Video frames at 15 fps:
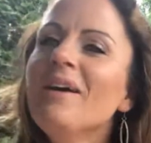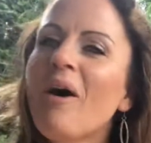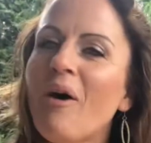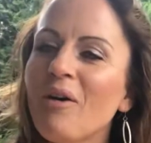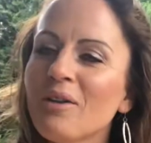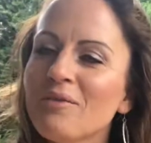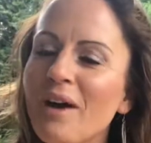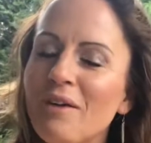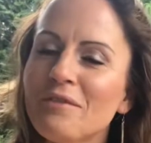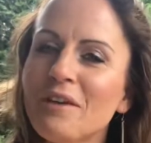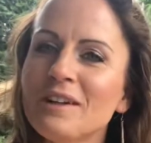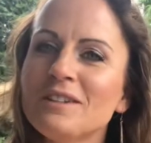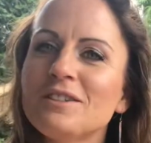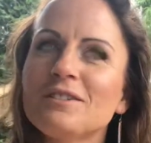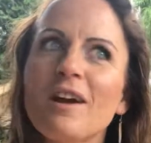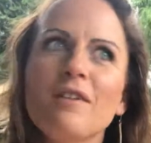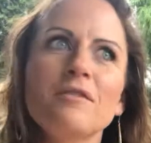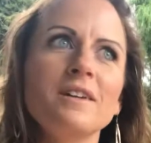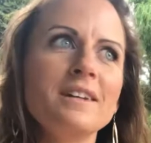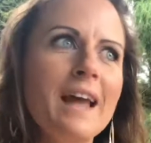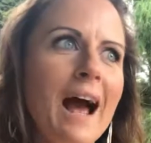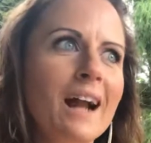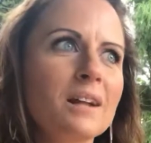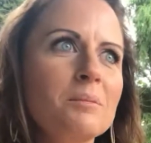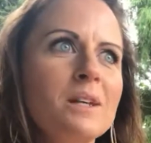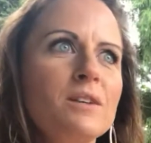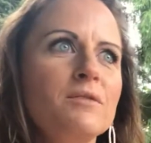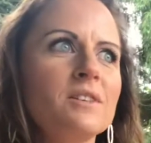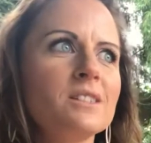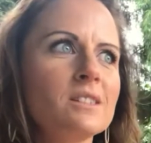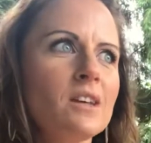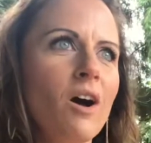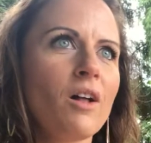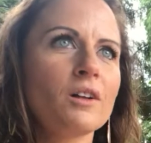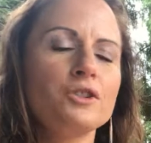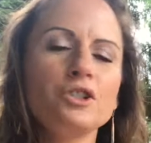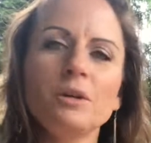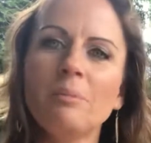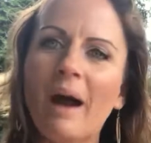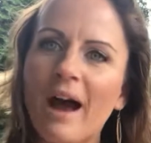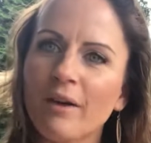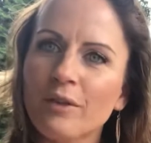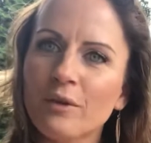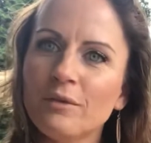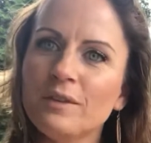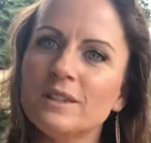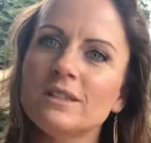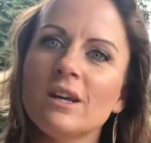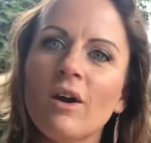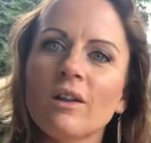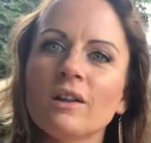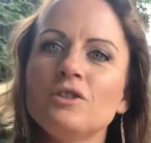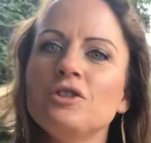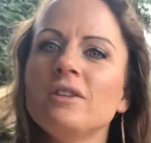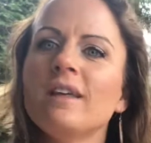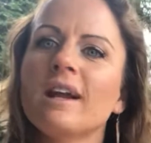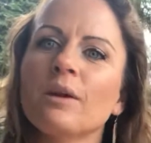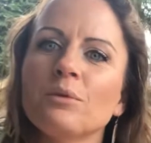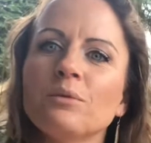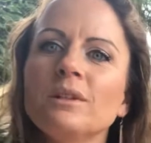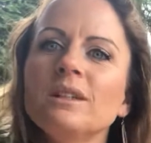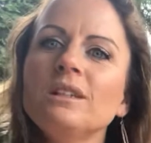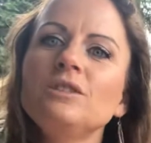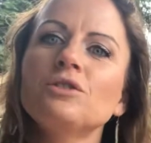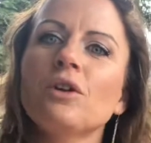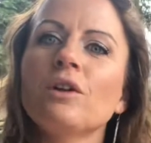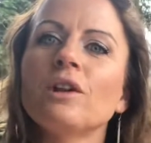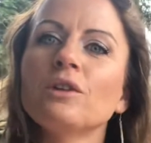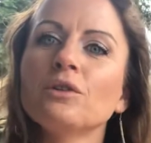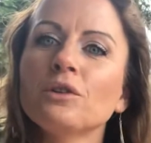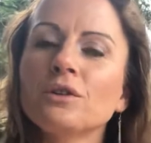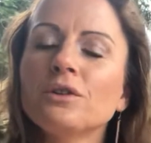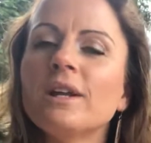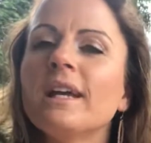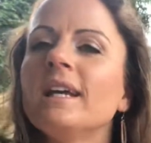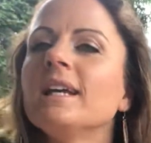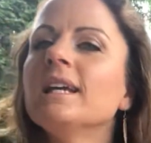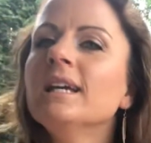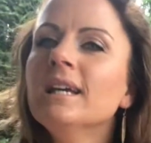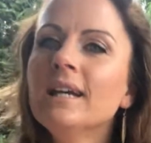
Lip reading: all of that fun stuff, anatomy, physiology, pathophysiology, that I really started learning,